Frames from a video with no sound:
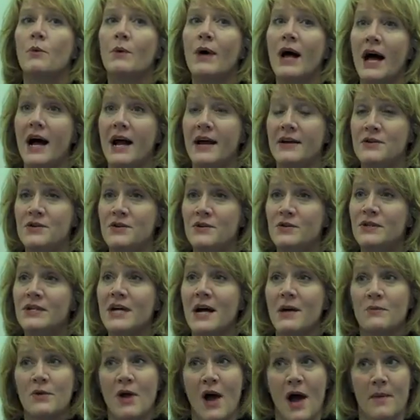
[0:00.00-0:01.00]
Well, I knew
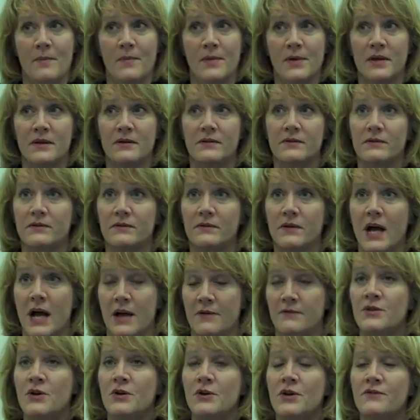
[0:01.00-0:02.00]
Tom Robb.
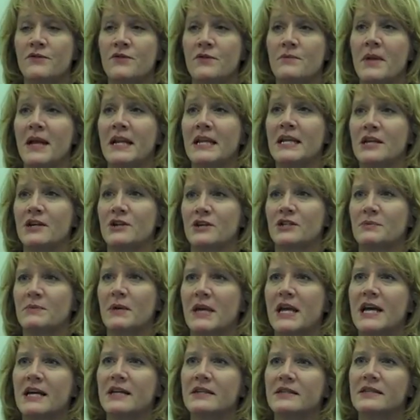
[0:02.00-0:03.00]
I've known him for many years
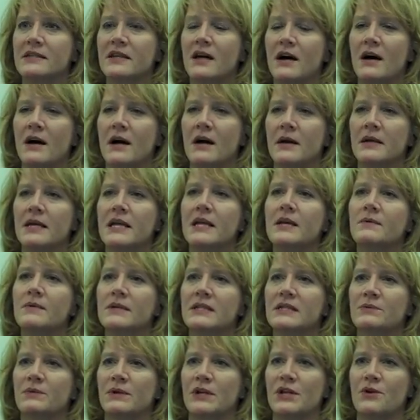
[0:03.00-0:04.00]
because he
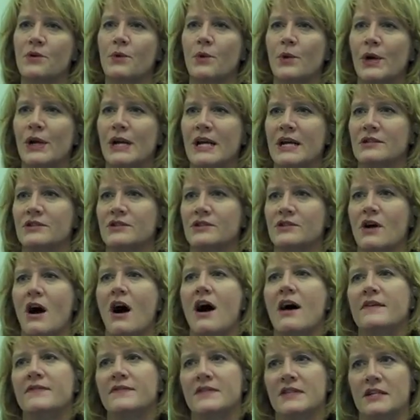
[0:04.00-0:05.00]
was one of the organizers
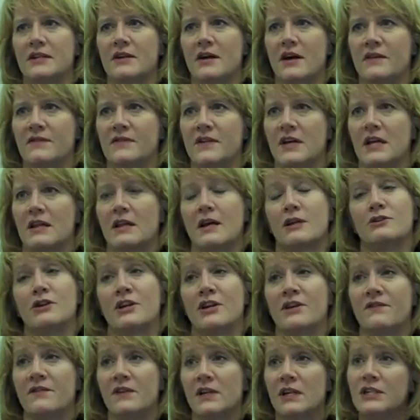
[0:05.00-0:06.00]
often of the
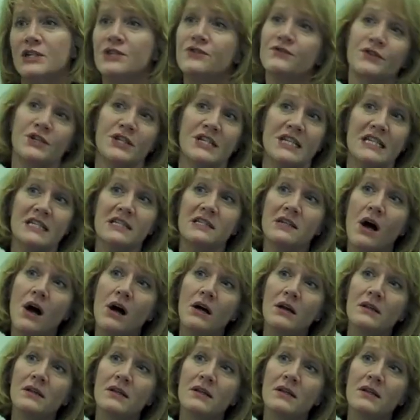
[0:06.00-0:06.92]
Electronic Village for TESOL.